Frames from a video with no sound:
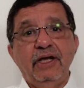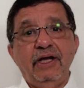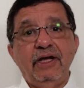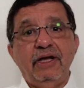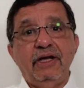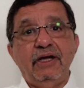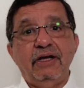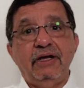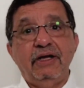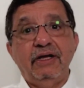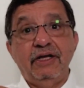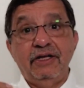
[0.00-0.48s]

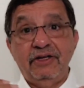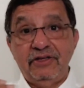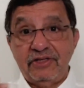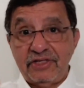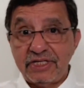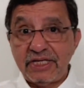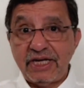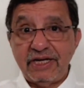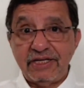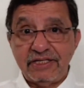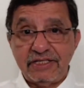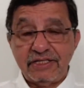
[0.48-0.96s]
and
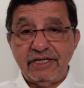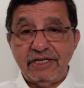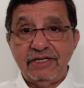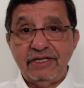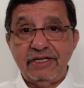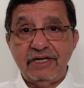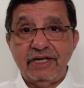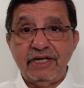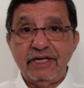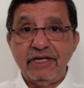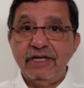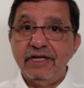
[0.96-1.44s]
starts
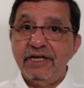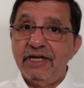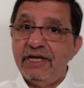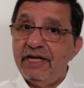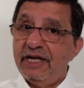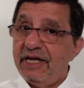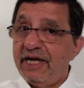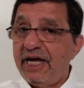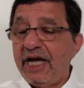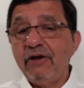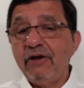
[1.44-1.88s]
earning, I